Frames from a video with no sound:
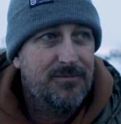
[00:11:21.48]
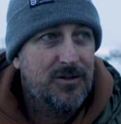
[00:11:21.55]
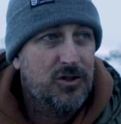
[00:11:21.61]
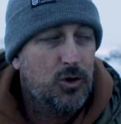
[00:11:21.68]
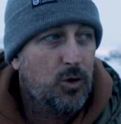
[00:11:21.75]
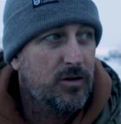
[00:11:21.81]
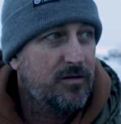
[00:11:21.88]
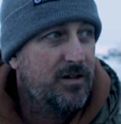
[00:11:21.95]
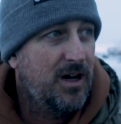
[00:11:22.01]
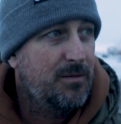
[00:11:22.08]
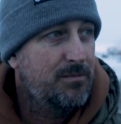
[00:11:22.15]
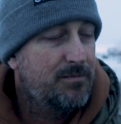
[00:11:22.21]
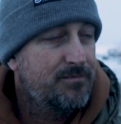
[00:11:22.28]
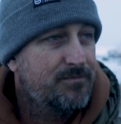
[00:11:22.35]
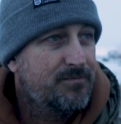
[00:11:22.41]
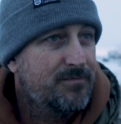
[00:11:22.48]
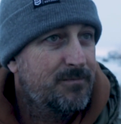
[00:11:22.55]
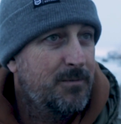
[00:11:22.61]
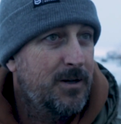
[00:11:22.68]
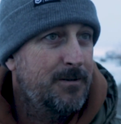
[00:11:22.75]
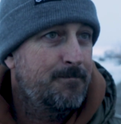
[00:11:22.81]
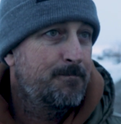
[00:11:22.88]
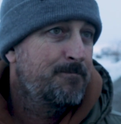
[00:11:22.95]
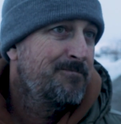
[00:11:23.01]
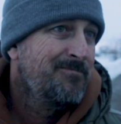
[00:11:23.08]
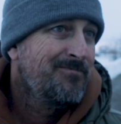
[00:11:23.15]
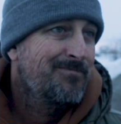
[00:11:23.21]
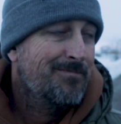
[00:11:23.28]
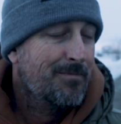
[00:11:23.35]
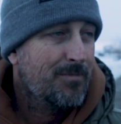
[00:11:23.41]
shorts up, but
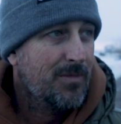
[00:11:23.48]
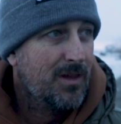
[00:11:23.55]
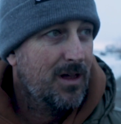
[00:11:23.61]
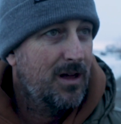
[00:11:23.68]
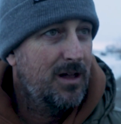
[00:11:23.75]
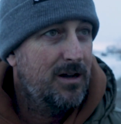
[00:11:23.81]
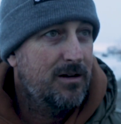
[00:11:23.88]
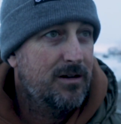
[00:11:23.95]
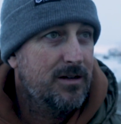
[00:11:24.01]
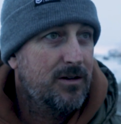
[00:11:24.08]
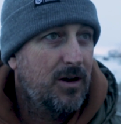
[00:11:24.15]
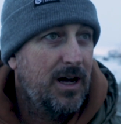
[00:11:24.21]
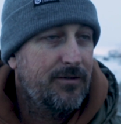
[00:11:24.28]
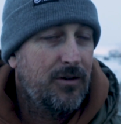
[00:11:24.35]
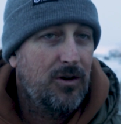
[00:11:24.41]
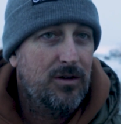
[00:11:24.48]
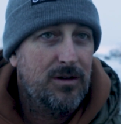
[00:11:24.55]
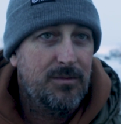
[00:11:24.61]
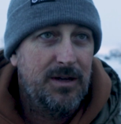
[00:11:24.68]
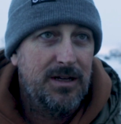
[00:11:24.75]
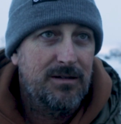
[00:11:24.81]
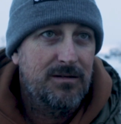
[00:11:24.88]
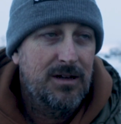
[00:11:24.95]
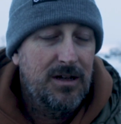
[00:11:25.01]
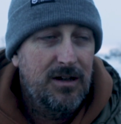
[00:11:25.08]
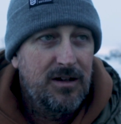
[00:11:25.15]
you know, don't have a whole, I mean,